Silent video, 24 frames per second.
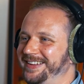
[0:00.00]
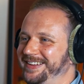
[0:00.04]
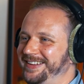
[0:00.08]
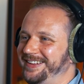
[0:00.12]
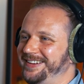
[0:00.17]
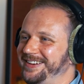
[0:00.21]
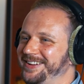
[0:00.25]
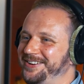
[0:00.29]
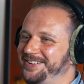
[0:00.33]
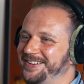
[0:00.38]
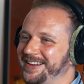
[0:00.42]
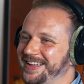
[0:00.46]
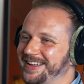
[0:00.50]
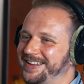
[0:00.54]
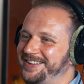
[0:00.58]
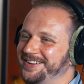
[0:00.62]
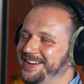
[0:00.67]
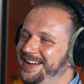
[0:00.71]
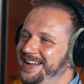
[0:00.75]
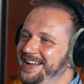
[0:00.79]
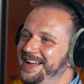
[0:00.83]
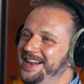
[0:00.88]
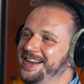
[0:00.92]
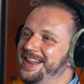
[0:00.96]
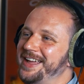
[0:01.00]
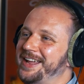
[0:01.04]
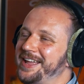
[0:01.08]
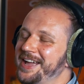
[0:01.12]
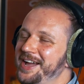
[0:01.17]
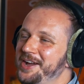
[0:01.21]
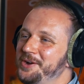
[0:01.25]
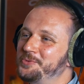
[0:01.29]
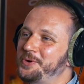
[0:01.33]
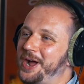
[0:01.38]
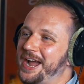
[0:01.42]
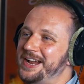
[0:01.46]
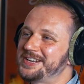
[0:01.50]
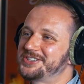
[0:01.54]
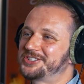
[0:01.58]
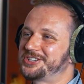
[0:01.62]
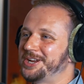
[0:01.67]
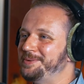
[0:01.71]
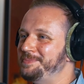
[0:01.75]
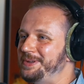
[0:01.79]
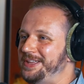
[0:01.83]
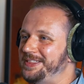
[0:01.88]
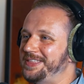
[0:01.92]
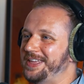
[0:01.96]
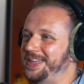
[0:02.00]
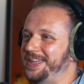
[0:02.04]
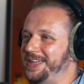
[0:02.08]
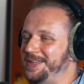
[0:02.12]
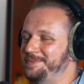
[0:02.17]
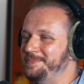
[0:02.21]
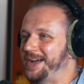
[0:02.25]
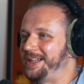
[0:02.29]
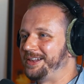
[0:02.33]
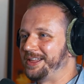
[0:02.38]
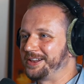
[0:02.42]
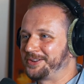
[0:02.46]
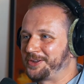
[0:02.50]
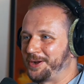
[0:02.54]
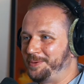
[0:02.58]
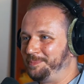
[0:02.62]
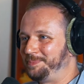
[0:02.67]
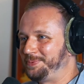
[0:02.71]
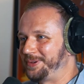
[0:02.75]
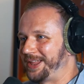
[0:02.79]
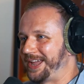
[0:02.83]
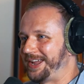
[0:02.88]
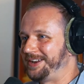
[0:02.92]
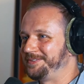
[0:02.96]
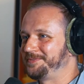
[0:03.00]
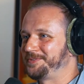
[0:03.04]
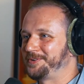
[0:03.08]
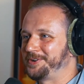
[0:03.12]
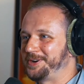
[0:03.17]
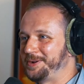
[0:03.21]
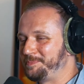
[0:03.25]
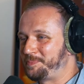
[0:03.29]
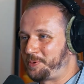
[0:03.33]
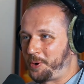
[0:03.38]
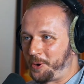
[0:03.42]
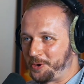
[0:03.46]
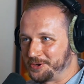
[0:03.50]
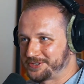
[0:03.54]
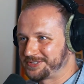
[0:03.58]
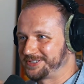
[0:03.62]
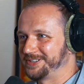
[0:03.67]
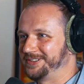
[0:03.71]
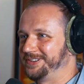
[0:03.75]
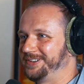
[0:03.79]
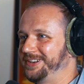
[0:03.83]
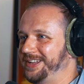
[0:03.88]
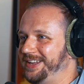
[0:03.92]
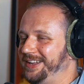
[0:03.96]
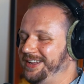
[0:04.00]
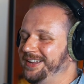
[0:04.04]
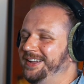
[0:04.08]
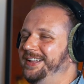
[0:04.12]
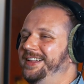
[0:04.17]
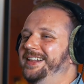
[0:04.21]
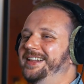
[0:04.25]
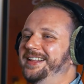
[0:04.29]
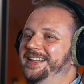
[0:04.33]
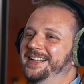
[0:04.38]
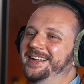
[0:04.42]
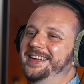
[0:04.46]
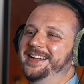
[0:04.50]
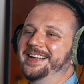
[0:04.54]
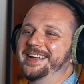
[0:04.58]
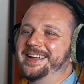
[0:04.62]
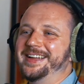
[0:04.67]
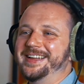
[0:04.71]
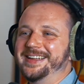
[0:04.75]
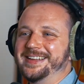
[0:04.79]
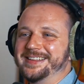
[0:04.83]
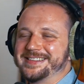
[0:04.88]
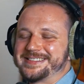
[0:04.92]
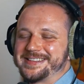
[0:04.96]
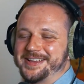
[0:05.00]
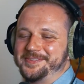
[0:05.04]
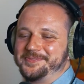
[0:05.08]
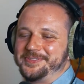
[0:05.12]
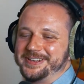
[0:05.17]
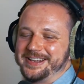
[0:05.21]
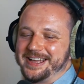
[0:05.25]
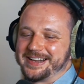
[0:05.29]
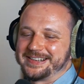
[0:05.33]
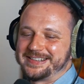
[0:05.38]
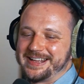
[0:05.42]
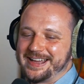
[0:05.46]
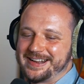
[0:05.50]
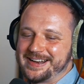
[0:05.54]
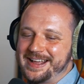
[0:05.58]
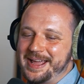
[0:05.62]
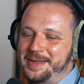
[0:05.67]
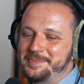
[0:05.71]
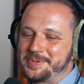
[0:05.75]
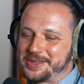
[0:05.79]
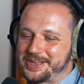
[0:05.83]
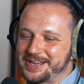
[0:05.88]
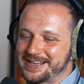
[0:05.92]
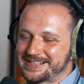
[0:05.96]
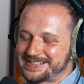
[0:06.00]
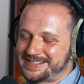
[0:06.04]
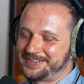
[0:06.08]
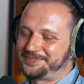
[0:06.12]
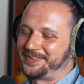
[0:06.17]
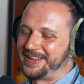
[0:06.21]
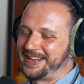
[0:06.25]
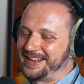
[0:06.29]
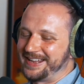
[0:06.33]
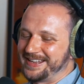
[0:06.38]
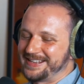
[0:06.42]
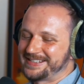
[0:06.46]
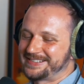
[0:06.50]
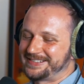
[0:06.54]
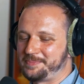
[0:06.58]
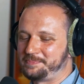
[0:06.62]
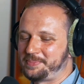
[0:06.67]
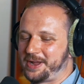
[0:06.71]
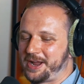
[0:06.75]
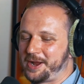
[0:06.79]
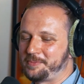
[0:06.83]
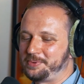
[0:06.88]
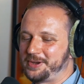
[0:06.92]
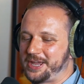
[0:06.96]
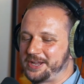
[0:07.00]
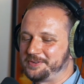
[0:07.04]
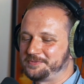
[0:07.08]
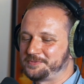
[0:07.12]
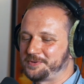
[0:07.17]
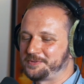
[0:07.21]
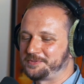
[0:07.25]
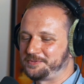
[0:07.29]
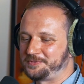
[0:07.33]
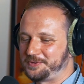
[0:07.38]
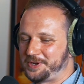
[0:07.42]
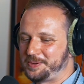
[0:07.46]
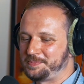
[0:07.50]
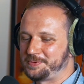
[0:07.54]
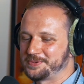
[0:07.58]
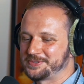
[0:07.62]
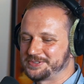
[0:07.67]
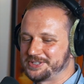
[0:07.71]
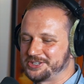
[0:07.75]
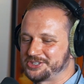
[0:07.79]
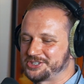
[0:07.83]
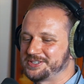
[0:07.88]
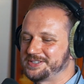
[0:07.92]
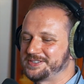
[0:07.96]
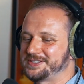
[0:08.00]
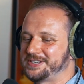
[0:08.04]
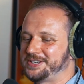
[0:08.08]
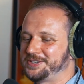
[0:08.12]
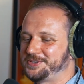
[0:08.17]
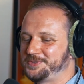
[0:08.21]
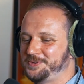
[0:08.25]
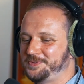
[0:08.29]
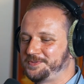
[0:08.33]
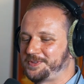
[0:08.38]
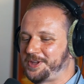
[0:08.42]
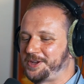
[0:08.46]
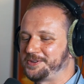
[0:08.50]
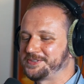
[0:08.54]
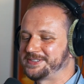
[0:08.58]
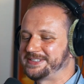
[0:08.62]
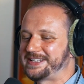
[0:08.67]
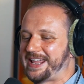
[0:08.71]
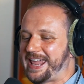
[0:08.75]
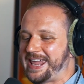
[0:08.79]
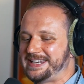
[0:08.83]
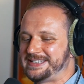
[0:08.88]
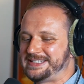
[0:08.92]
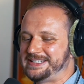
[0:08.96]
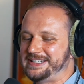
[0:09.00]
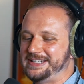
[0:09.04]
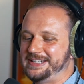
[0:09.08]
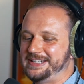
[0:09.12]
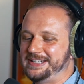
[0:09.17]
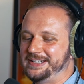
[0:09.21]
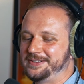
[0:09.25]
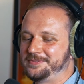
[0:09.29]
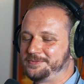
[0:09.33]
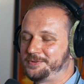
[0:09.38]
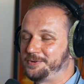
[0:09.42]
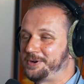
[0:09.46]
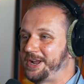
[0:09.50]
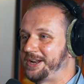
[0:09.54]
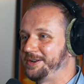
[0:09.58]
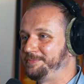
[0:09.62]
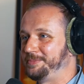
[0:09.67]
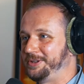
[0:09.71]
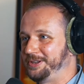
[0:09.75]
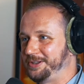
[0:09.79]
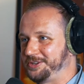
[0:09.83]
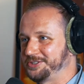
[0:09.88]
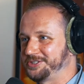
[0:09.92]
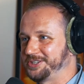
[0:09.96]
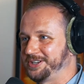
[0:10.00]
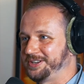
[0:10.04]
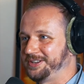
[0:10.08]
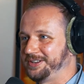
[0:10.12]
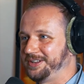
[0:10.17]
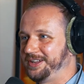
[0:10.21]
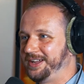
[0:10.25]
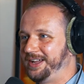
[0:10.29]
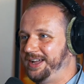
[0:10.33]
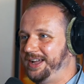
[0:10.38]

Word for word: you know, like you, like write Jimmy the email and complain for him personally, uh, something like that. Because the thing is, I applied for three positions in 2018 for Animal Logic,